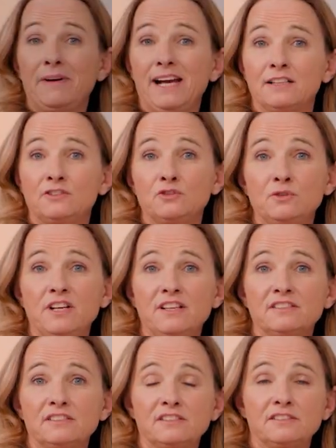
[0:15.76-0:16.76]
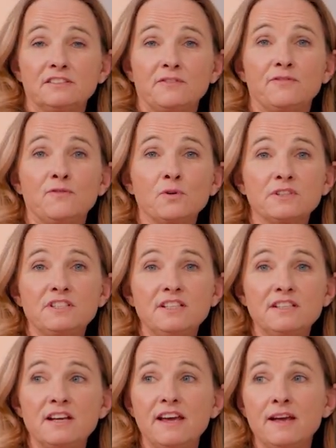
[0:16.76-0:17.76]
back to this
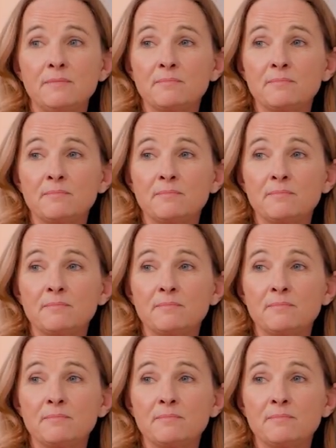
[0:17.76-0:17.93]
14-day